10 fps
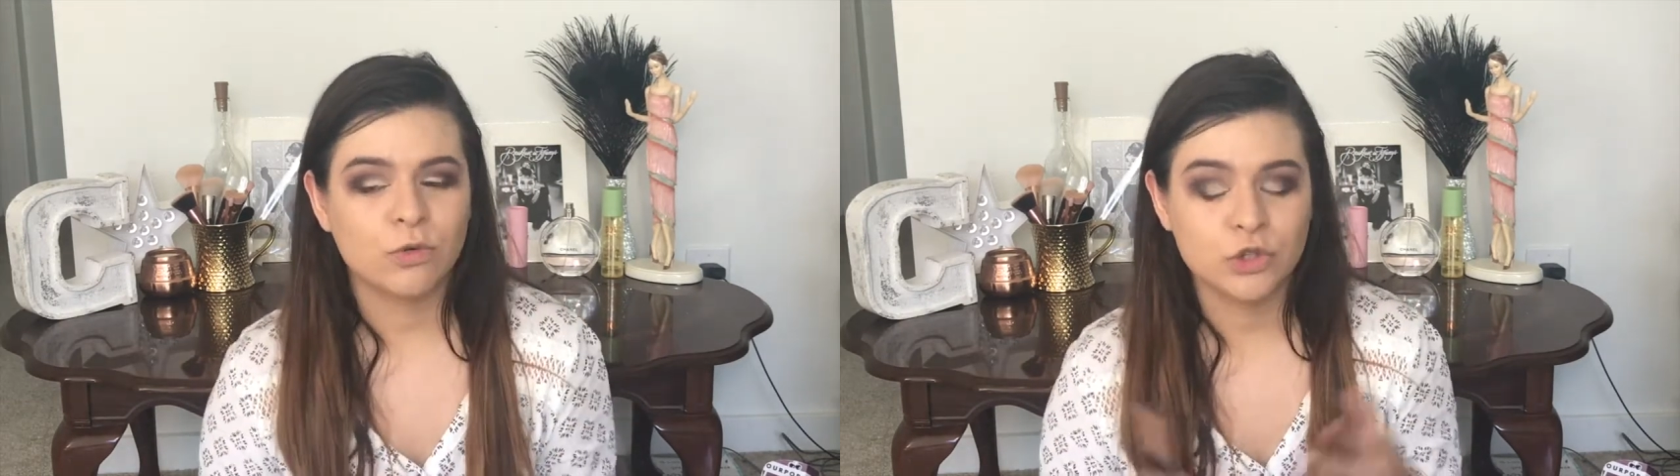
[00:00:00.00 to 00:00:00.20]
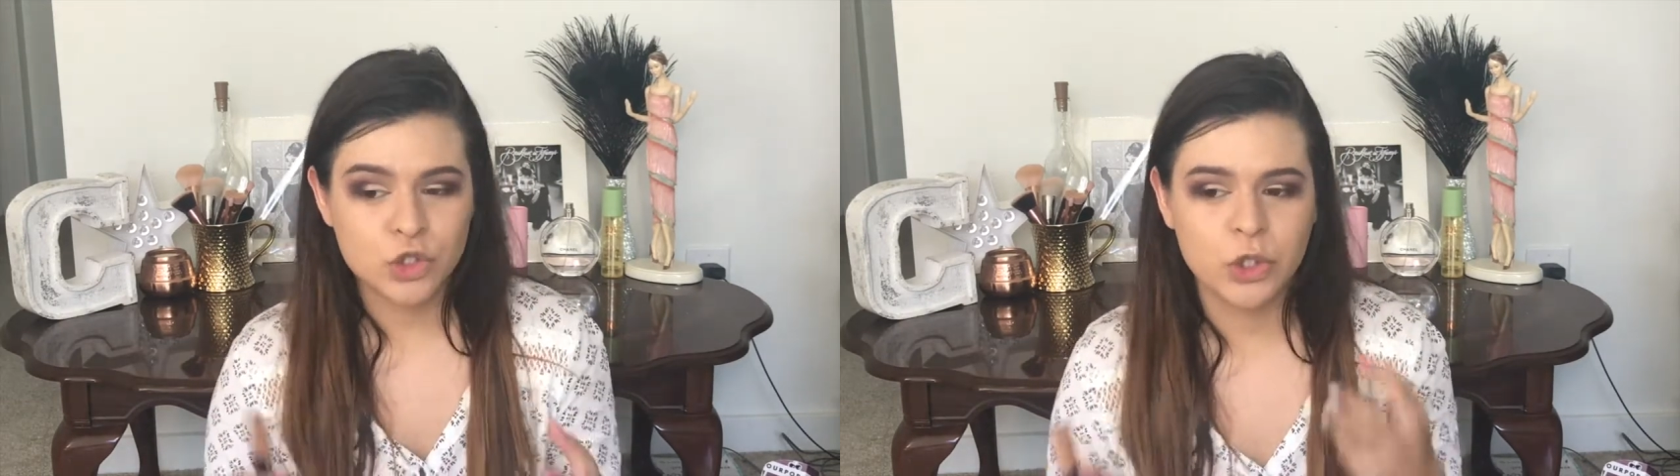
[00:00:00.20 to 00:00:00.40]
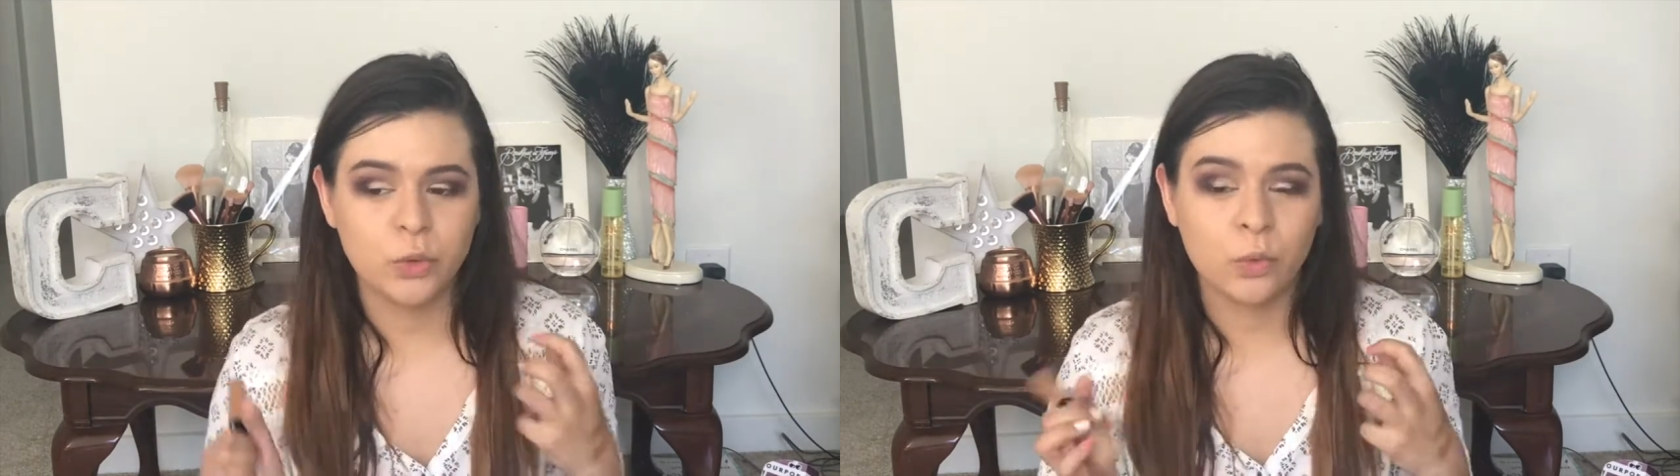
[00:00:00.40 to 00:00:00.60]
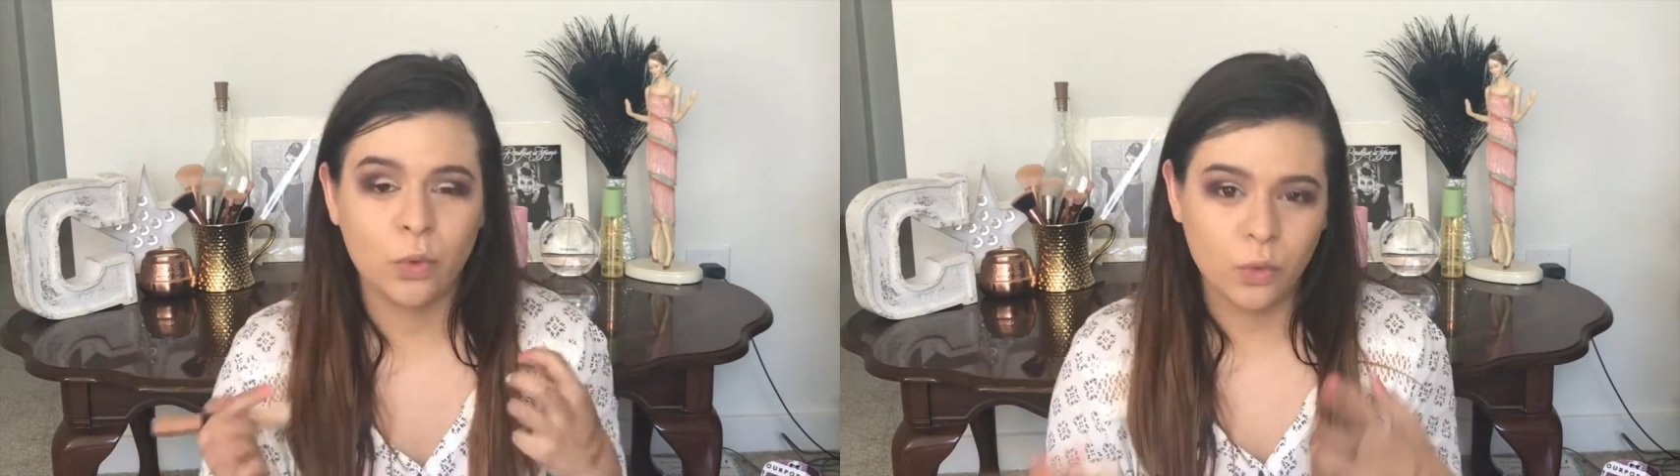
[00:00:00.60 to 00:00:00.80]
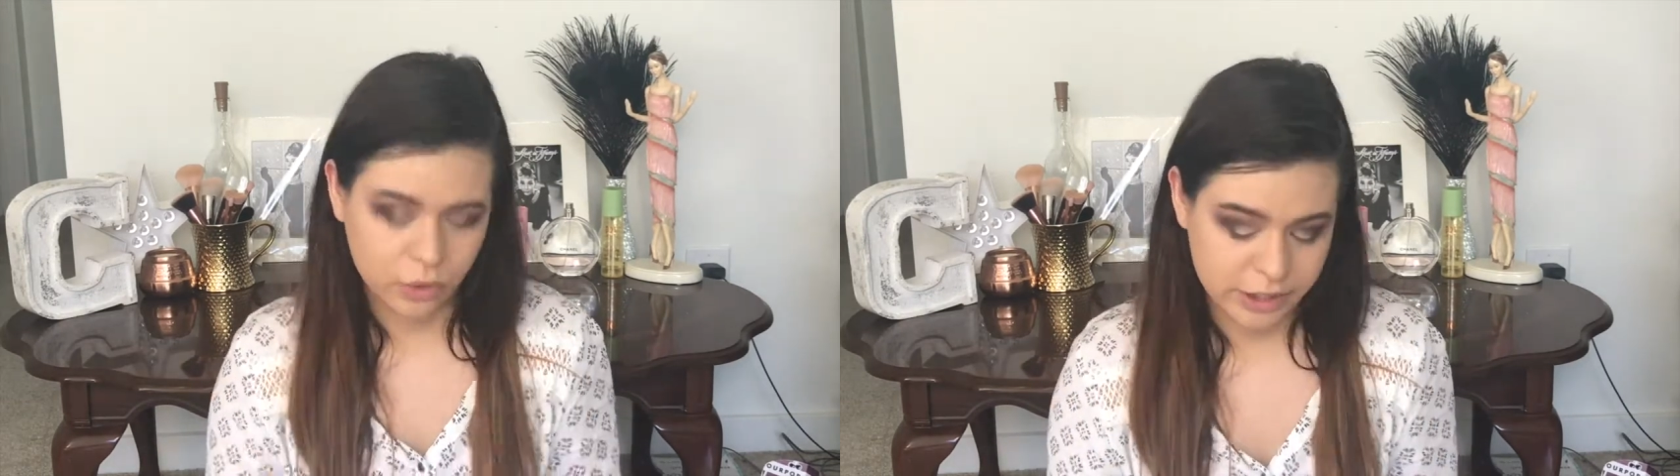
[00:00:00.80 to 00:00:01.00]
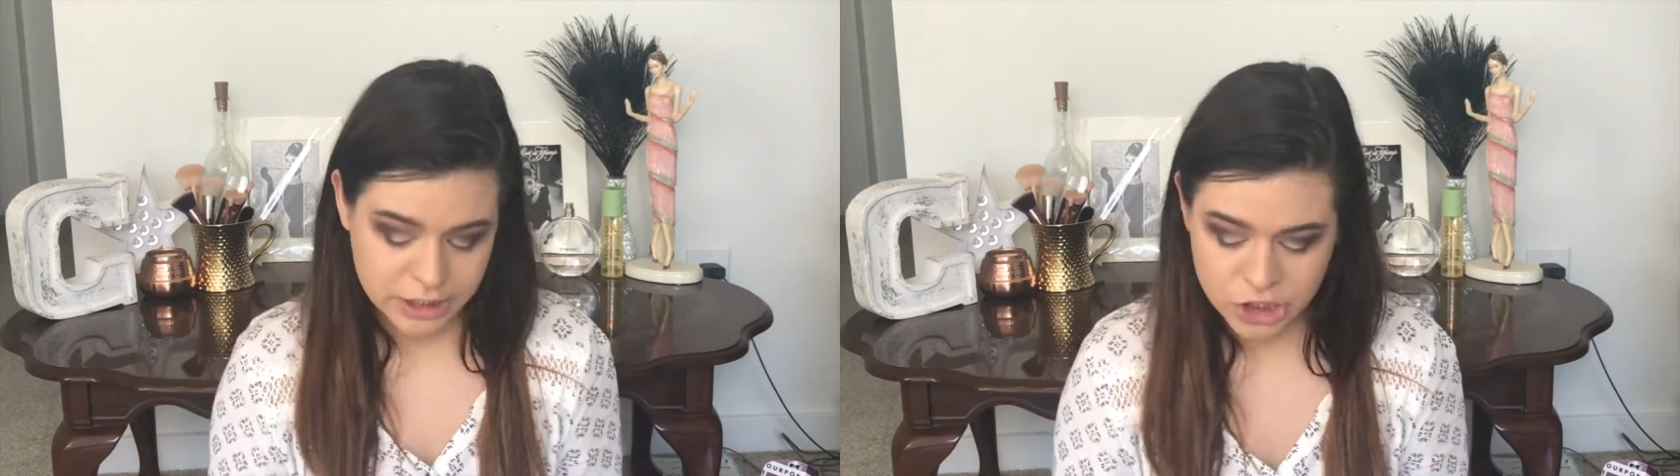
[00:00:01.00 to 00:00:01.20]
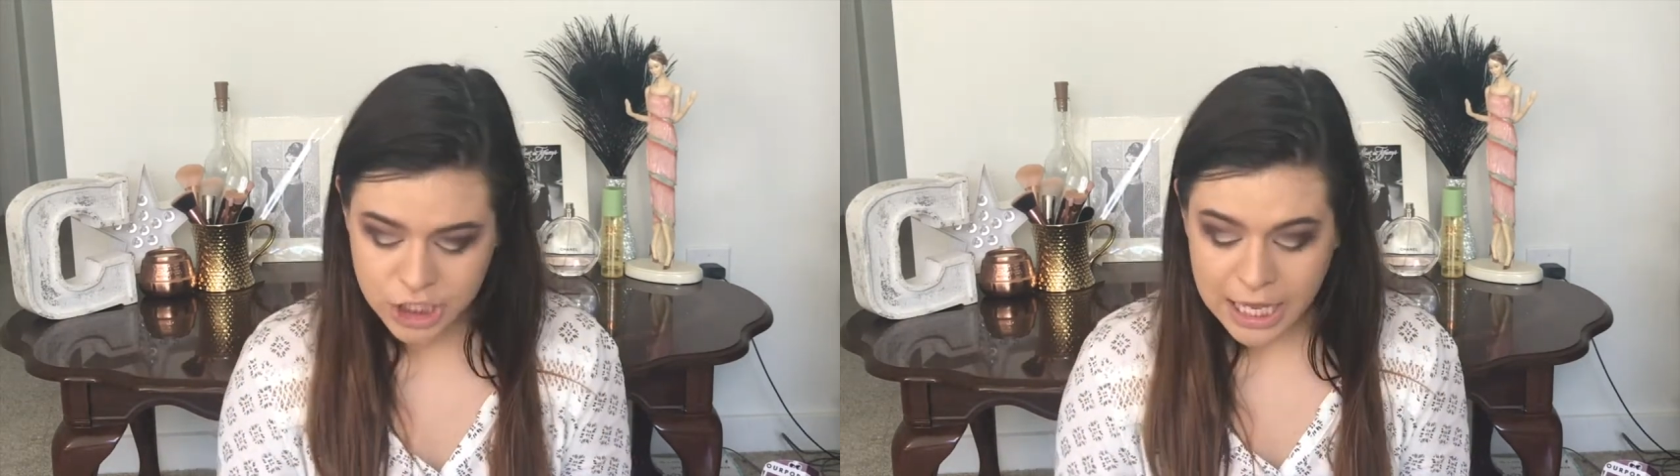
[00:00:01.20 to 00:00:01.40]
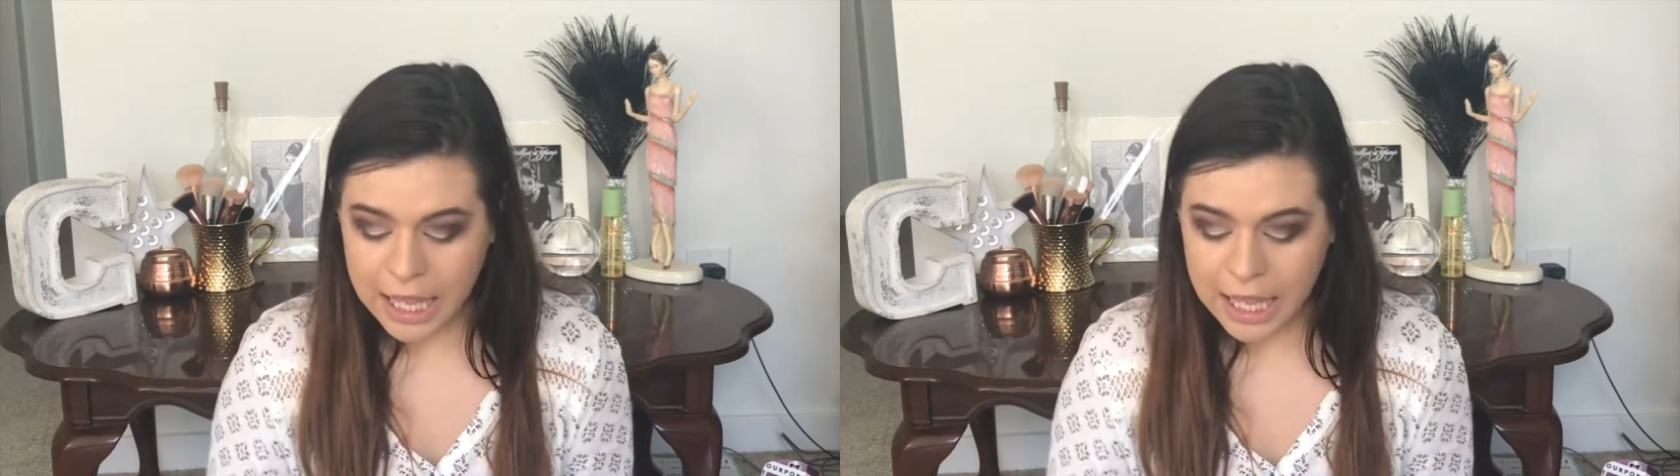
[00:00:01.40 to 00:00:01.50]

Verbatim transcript: or too orange.